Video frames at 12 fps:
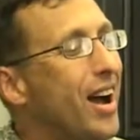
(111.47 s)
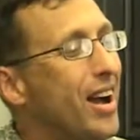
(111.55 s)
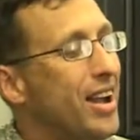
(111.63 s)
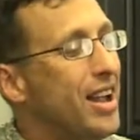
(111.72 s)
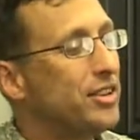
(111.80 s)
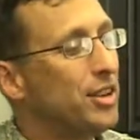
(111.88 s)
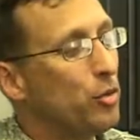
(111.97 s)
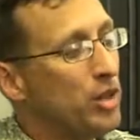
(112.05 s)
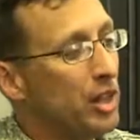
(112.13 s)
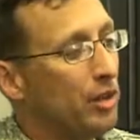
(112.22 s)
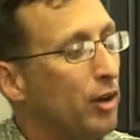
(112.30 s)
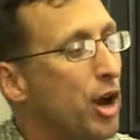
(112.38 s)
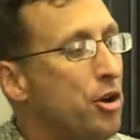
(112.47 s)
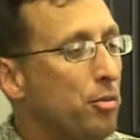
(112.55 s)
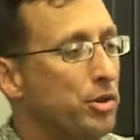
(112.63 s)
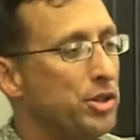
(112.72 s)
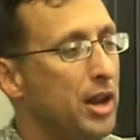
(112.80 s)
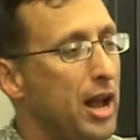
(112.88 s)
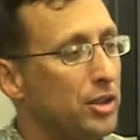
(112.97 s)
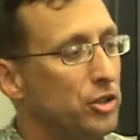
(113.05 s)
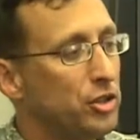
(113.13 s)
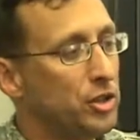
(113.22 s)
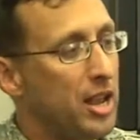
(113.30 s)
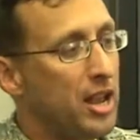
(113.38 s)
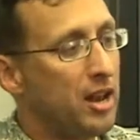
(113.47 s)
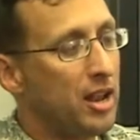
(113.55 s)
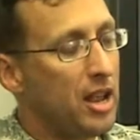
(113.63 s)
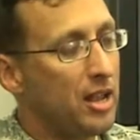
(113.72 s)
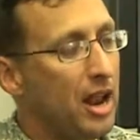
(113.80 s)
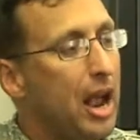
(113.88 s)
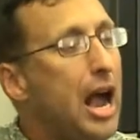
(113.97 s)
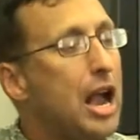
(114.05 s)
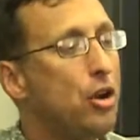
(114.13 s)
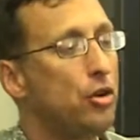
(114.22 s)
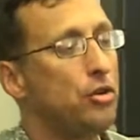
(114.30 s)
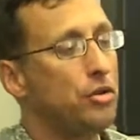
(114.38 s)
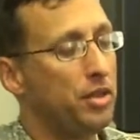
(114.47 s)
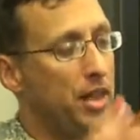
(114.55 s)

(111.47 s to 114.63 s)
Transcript: uh, it's a, we deliver 100% oxygen at, at higher